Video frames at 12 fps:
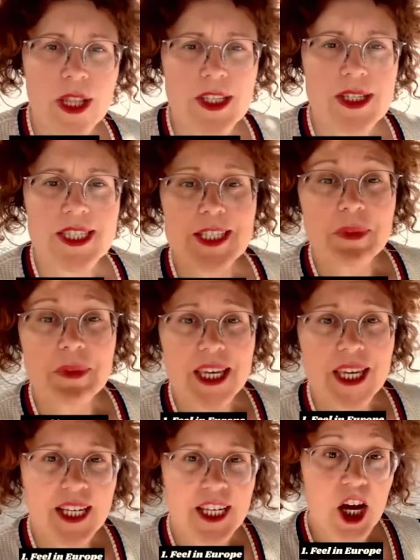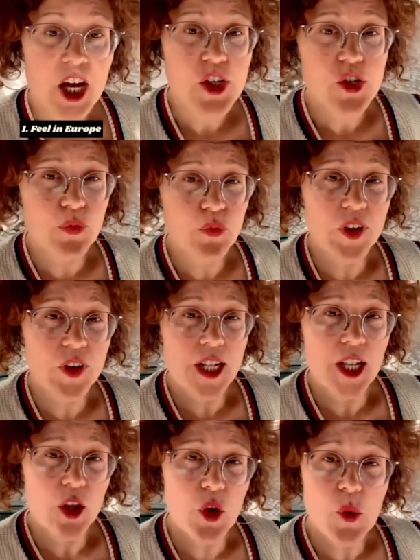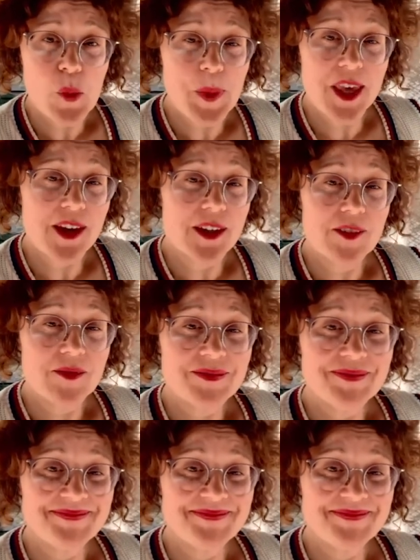What does it mean to feel European?